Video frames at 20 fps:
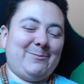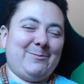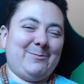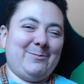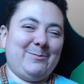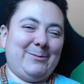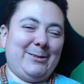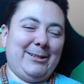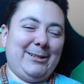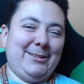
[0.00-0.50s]

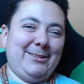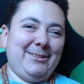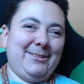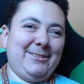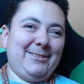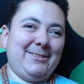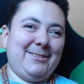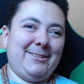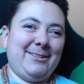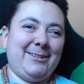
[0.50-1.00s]
but
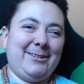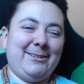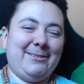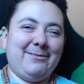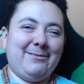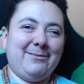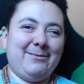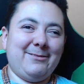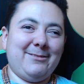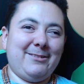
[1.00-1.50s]

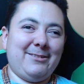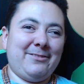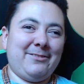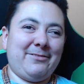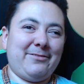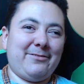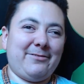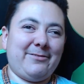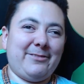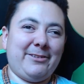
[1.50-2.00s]

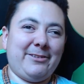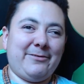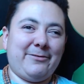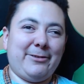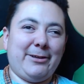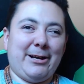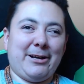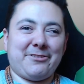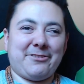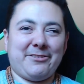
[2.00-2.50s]
if
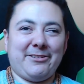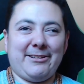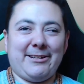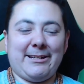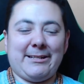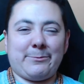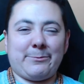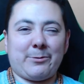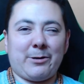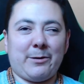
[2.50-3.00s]
you actually
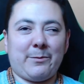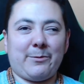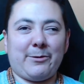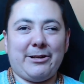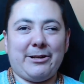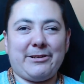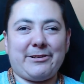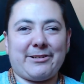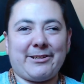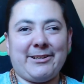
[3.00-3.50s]
get a proper
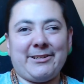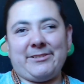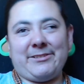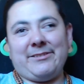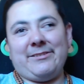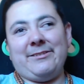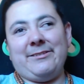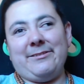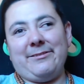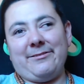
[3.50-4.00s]

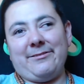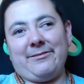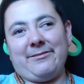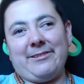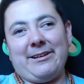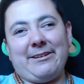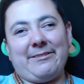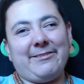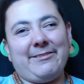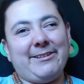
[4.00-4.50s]
education and do the
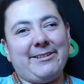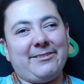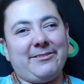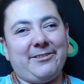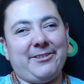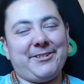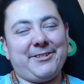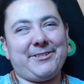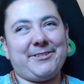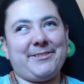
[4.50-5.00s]
right
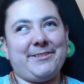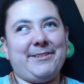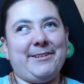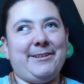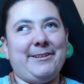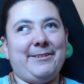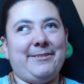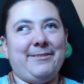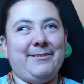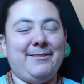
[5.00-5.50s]
research,
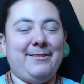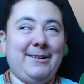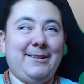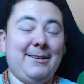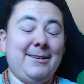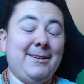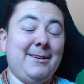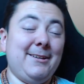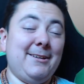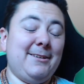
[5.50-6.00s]
then
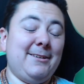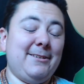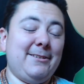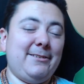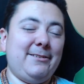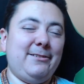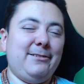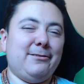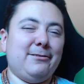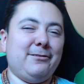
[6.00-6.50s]

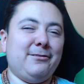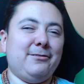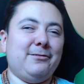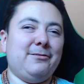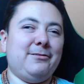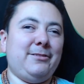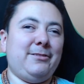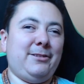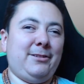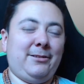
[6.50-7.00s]

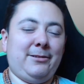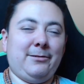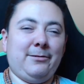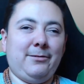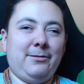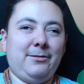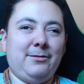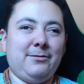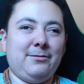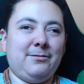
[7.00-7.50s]
you'll
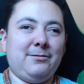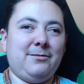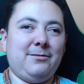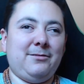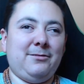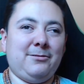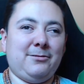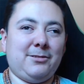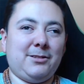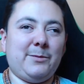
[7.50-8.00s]

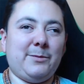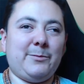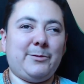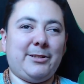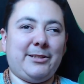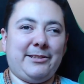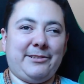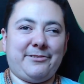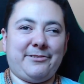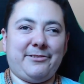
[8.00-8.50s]
come to
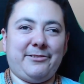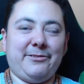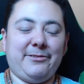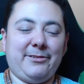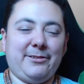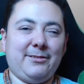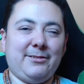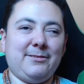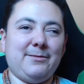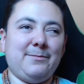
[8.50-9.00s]
the
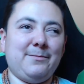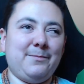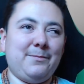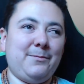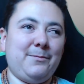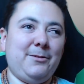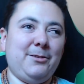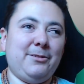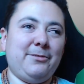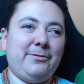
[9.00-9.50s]
truth.
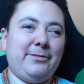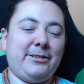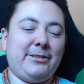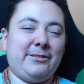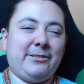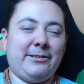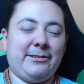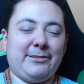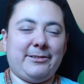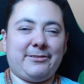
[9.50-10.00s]
You'll
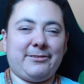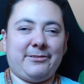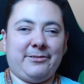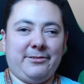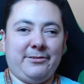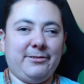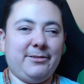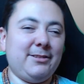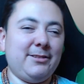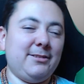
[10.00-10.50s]
figure out the
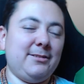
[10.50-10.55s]
truth.